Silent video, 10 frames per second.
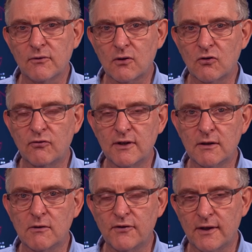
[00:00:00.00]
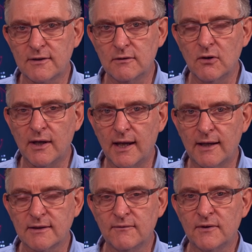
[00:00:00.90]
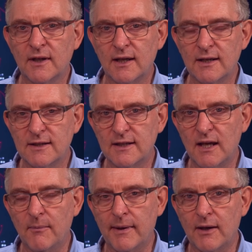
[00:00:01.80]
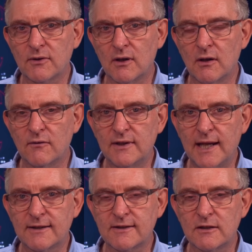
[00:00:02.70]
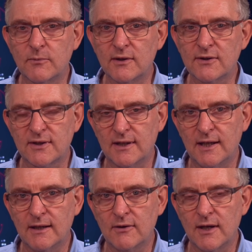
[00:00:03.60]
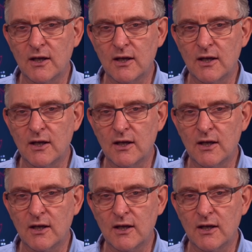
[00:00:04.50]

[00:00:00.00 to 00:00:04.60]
the critical thing to look at is the amount of net stimulus in the